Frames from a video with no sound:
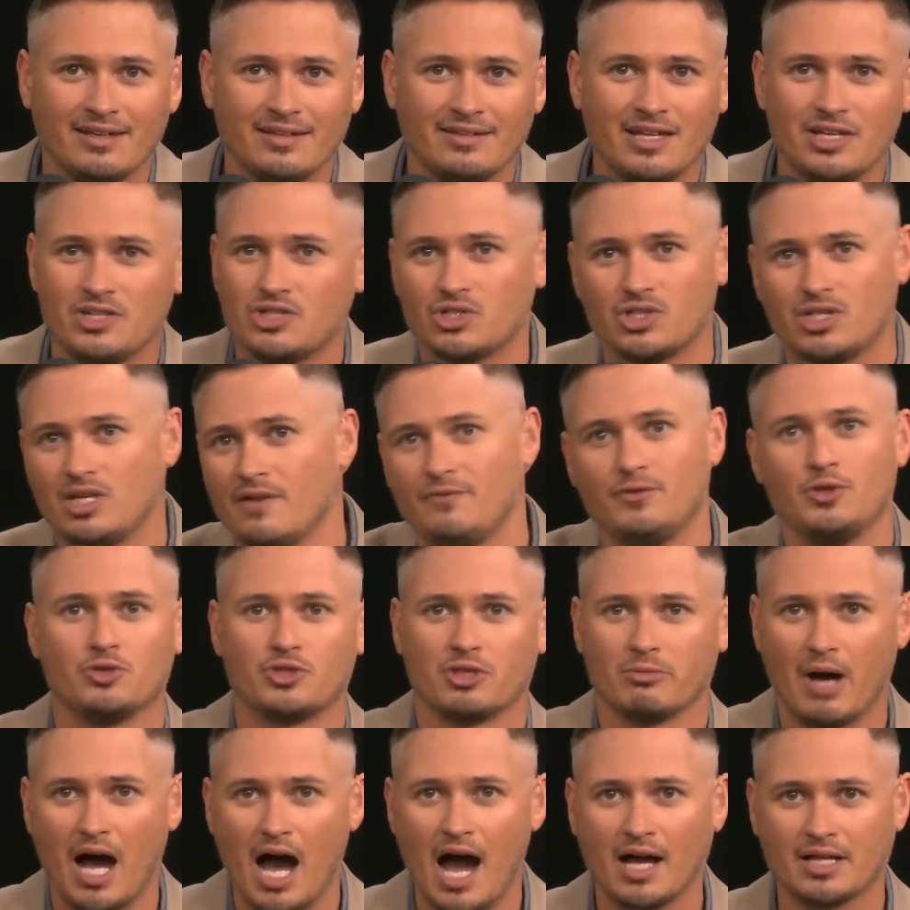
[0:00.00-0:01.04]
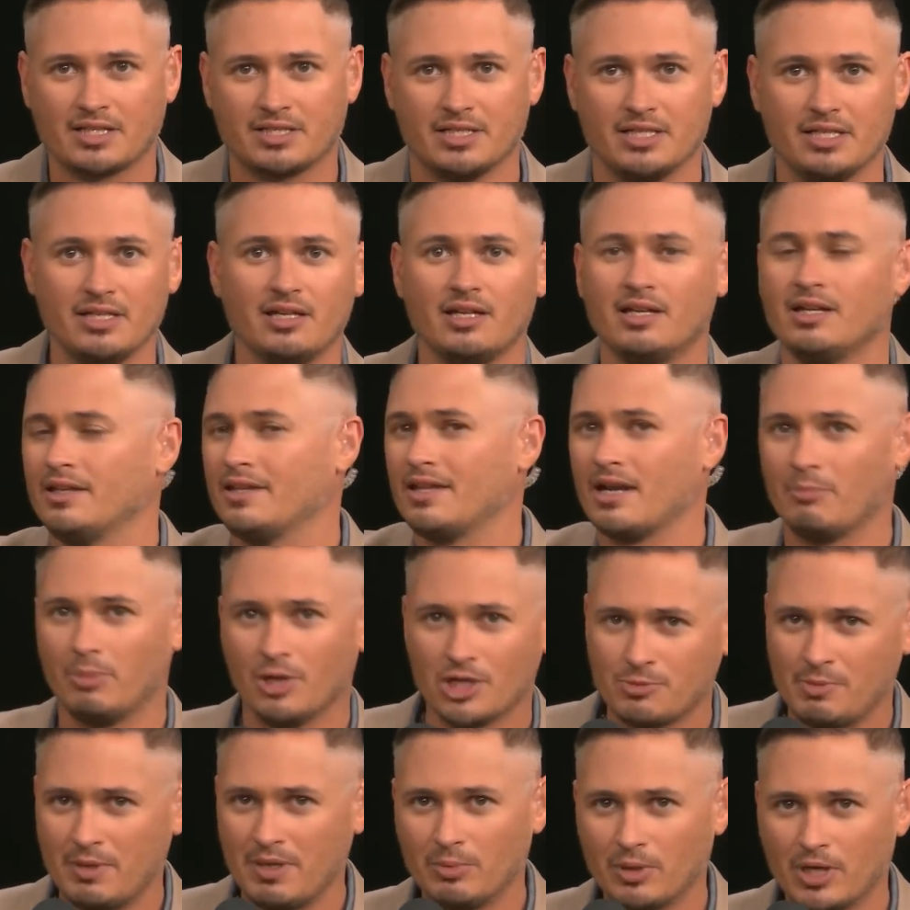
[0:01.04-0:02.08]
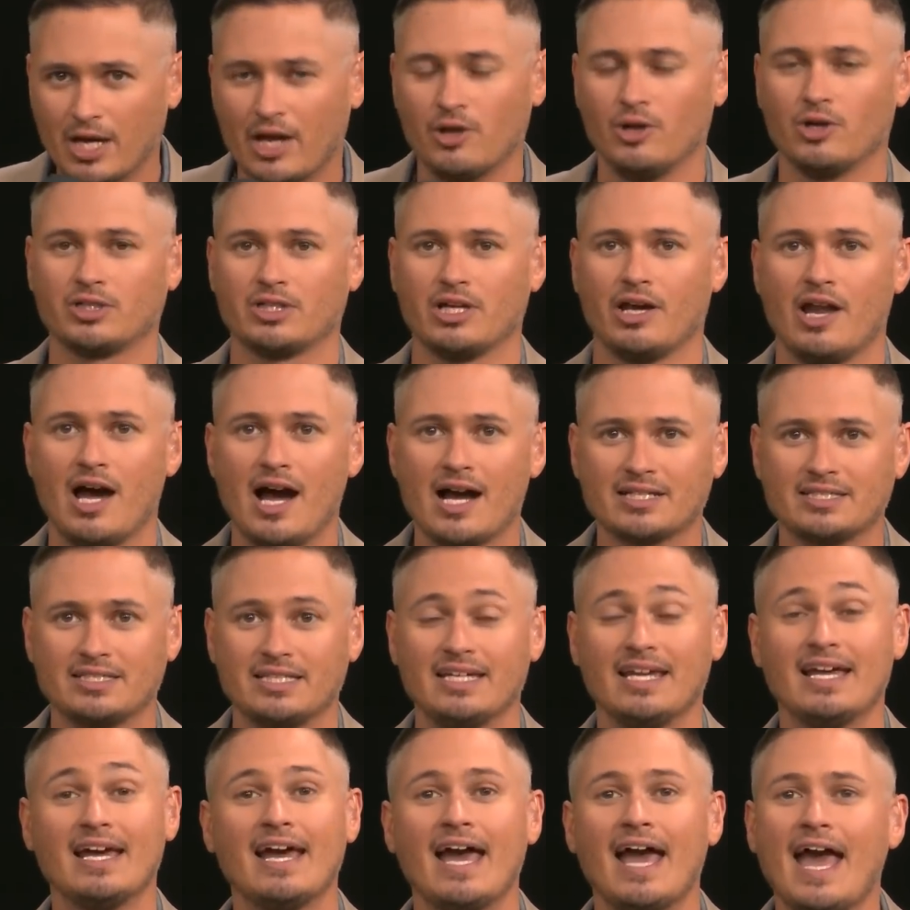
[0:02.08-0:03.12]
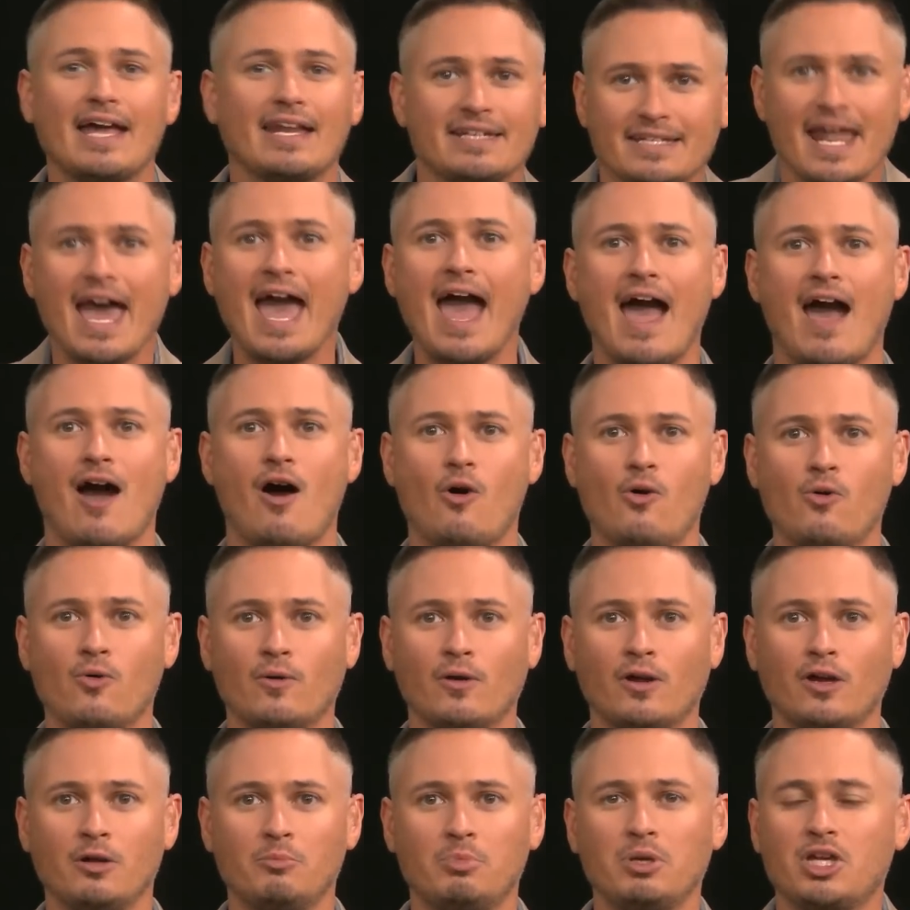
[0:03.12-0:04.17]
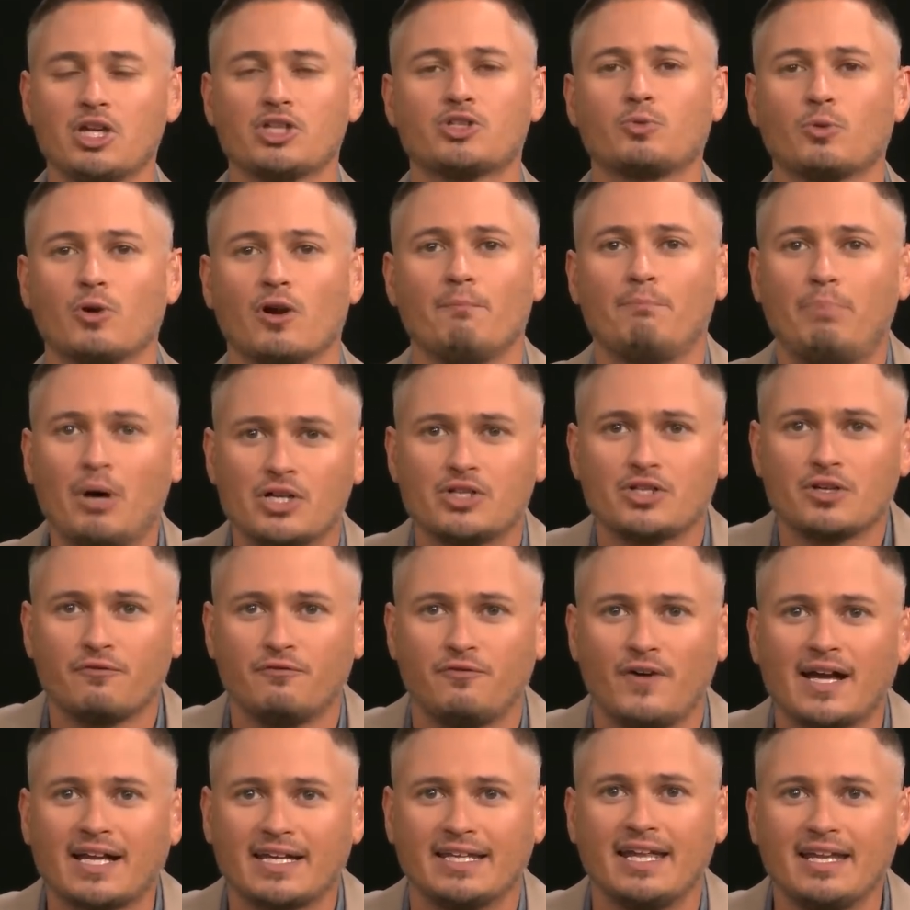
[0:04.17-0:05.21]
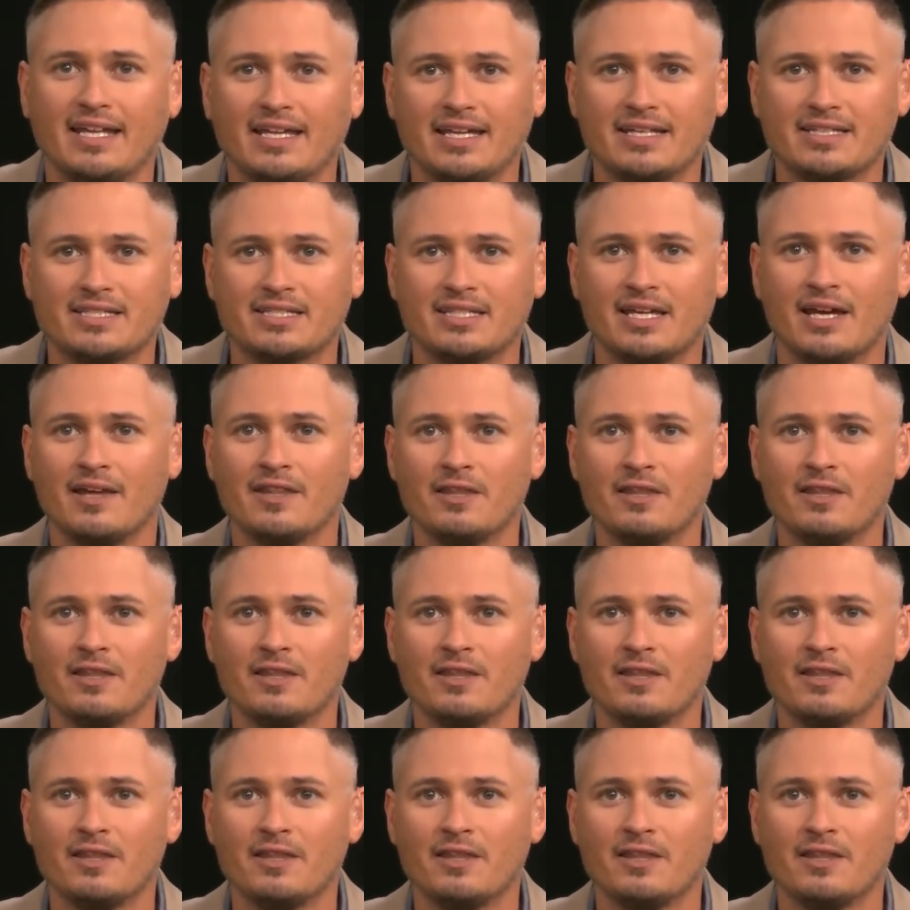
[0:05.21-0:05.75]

They just give you some oxy. Then a bunch of people got hooked on oxy, and now because we're a bunch of fucking idiots.